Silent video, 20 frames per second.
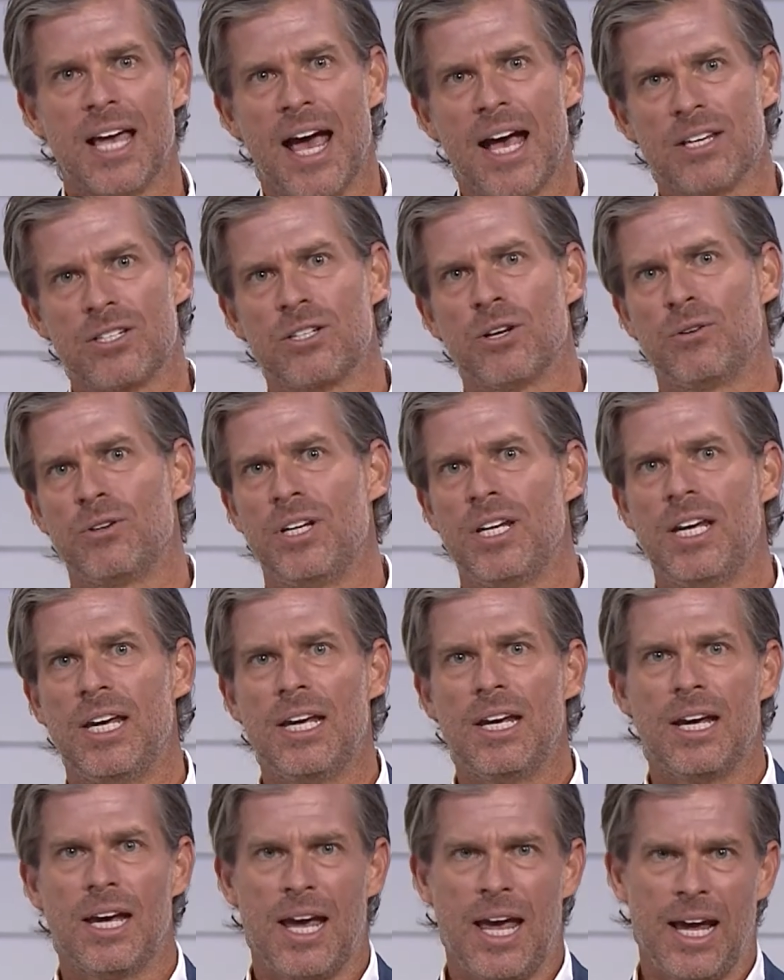
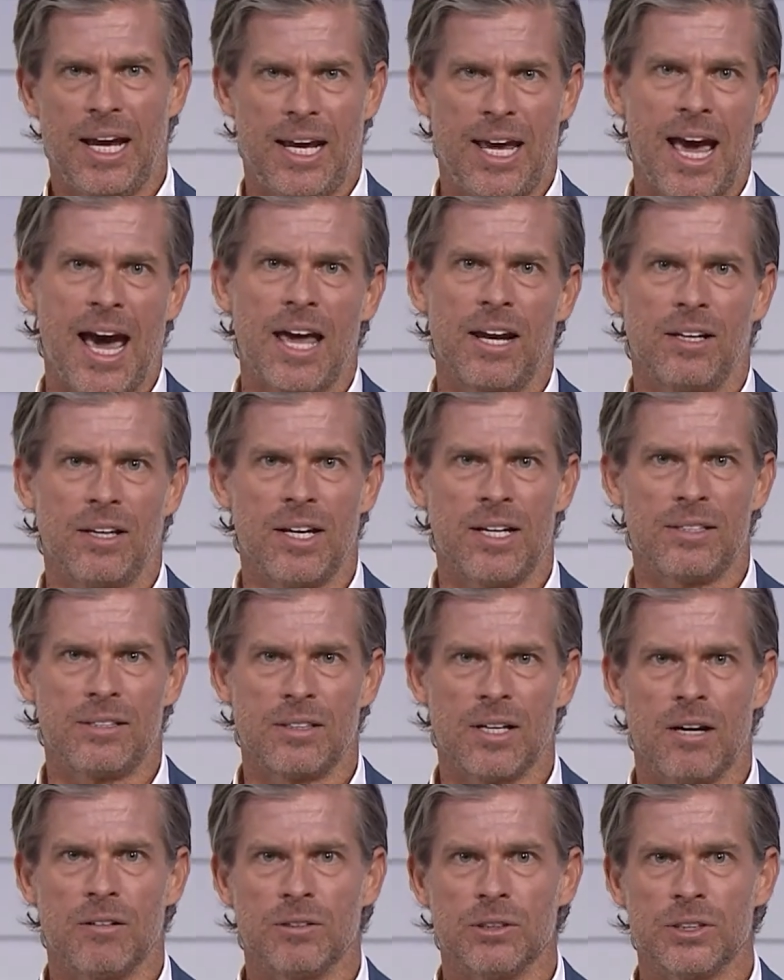SOD and catalase
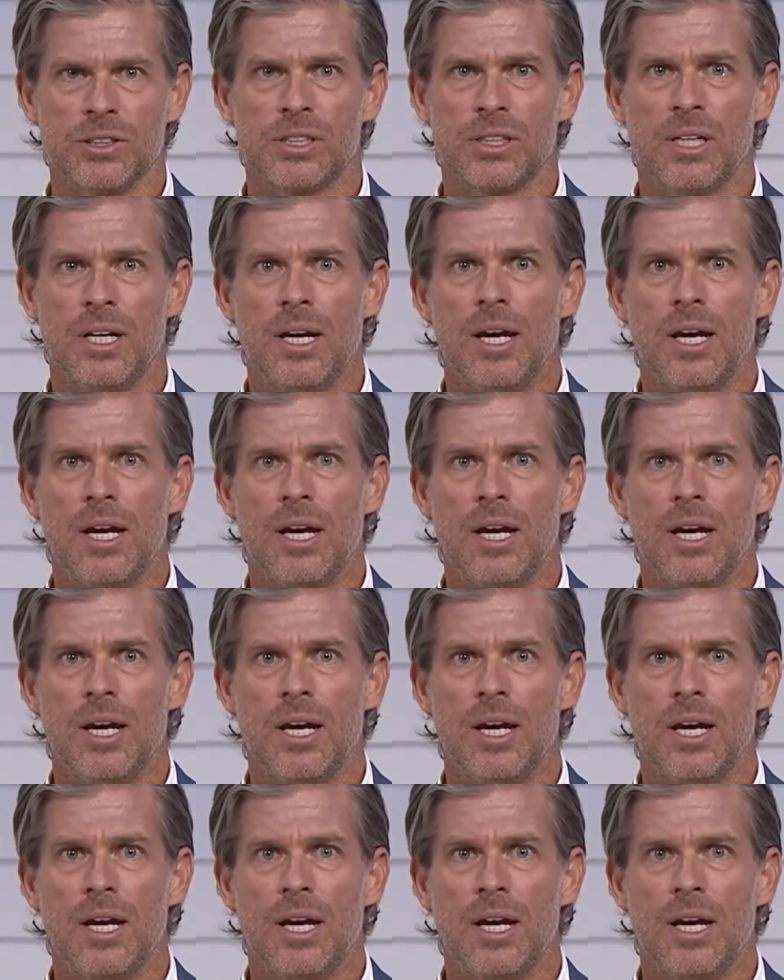levels,